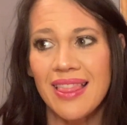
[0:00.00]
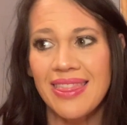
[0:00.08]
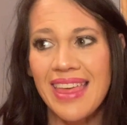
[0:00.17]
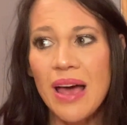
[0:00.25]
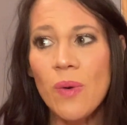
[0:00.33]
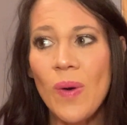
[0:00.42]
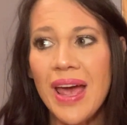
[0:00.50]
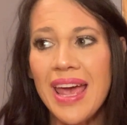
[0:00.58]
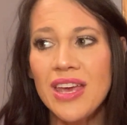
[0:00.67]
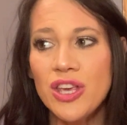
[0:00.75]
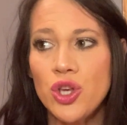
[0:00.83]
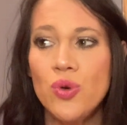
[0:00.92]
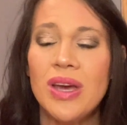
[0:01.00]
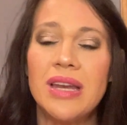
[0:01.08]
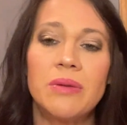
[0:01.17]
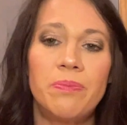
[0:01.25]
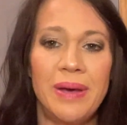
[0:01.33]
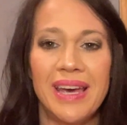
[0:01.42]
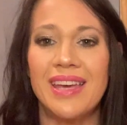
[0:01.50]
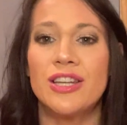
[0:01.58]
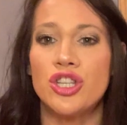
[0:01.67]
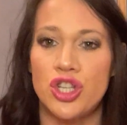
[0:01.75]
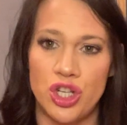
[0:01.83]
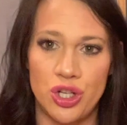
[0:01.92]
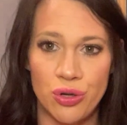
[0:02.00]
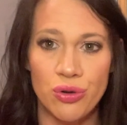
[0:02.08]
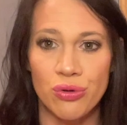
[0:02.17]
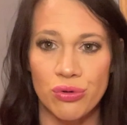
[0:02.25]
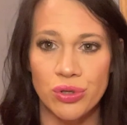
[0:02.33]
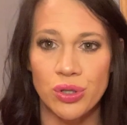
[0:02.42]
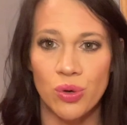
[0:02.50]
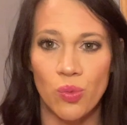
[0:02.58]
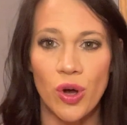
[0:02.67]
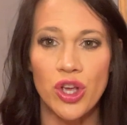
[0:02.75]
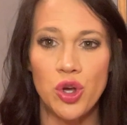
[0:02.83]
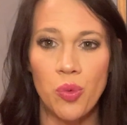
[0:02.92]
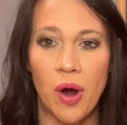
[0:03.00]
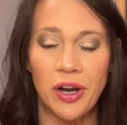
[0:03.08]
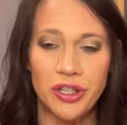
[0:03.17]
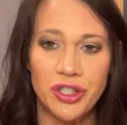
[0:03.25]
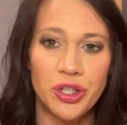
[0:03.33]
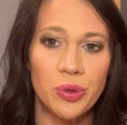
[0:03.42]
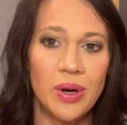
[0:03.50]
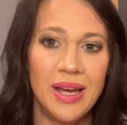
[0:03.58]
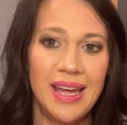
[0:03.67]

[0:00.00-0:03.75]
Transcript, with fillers: that way you can pick and choose what you want to do.